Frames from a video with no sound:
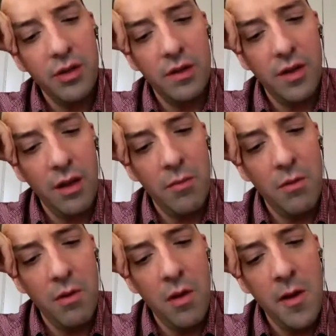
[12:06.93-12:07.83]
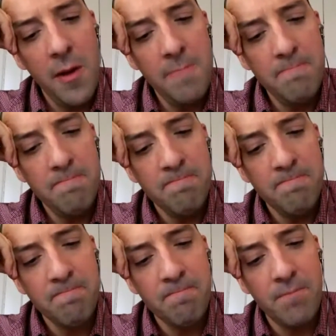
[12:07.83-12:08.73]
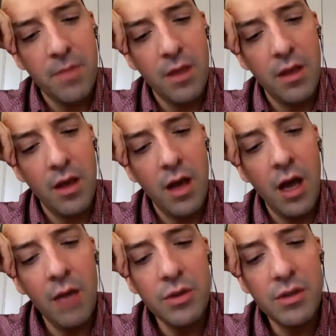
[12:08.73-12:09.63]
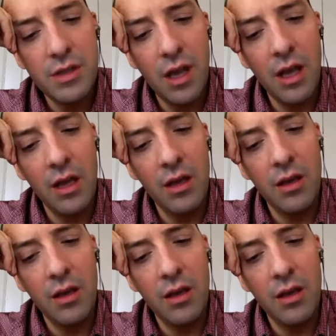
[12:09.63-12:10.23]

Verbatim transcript: to the table? Um, I would say,